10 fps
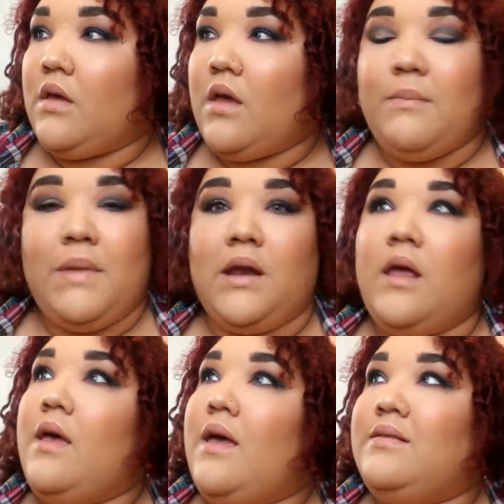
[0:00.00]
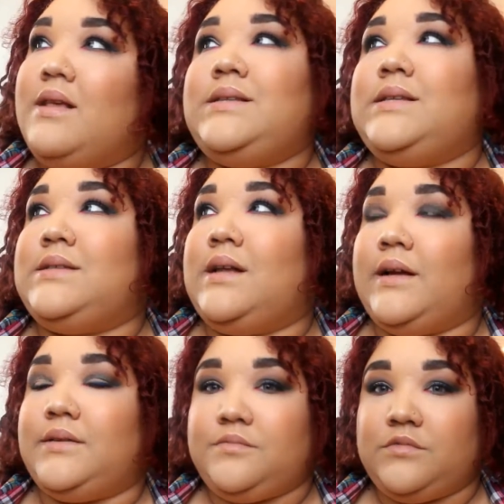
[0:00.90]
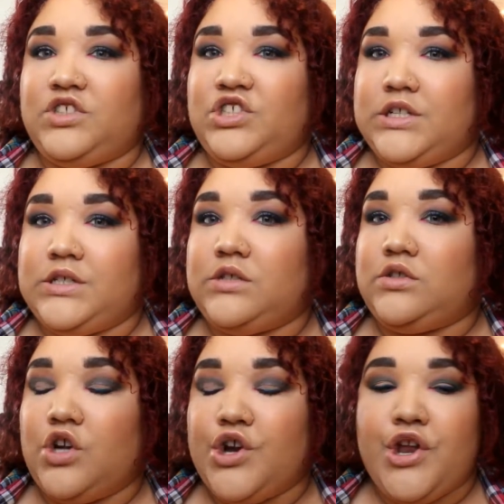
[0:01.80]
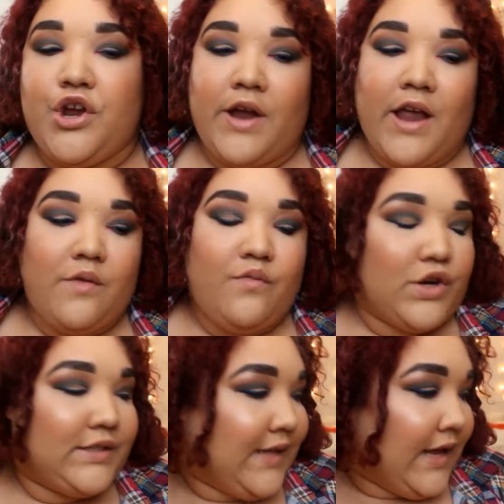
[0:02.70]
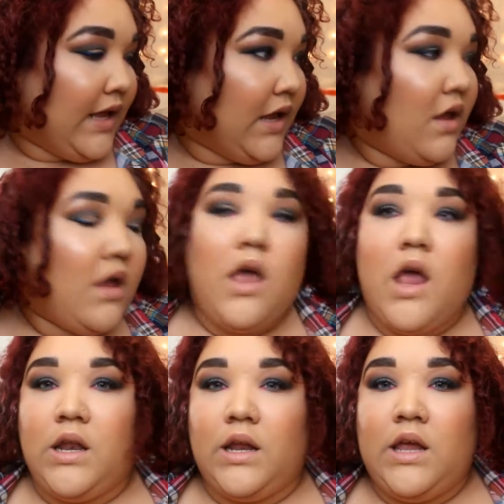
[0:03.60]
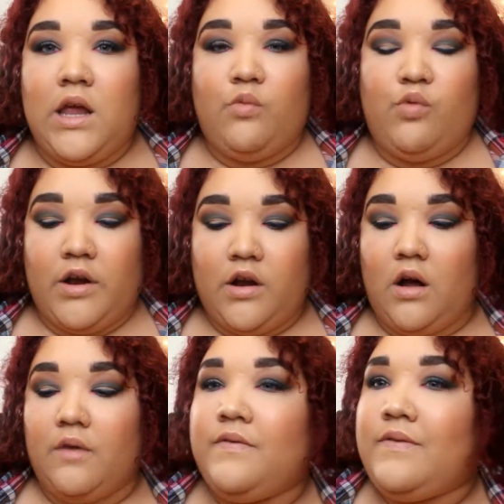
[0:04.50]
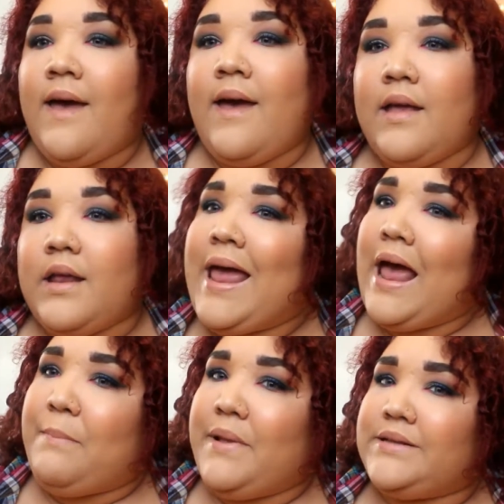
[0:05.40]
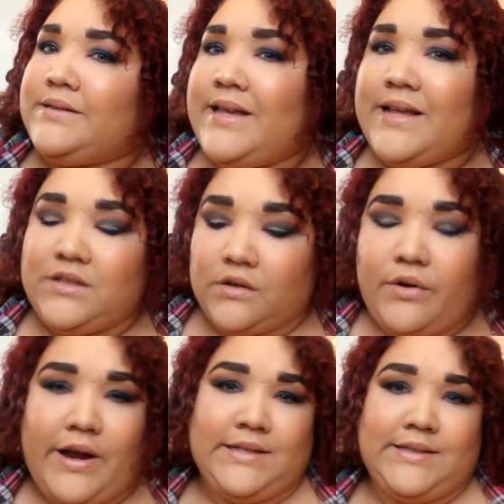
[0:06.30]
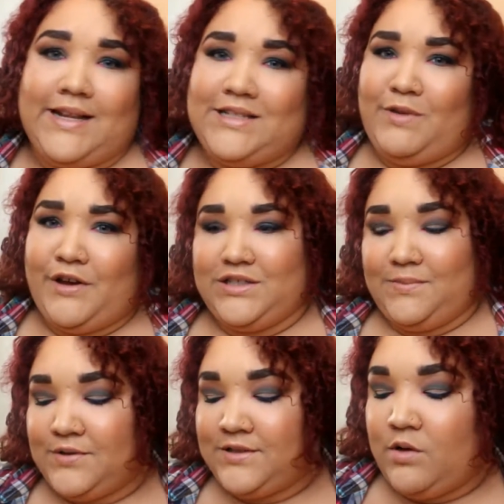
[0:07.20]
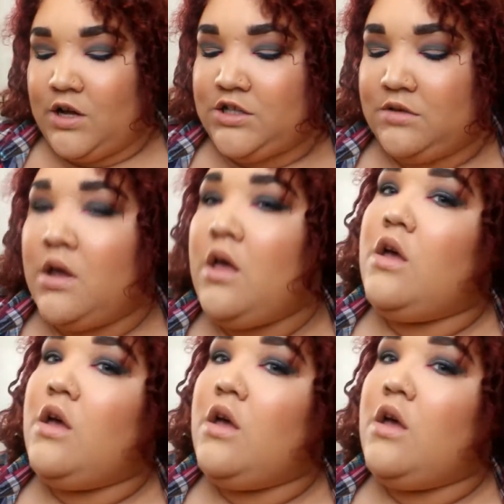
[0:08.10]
I mean, and this is not just turning your head for a second and the kid running off. That happens. Kids are crazy. That's why you're supposed to watch them.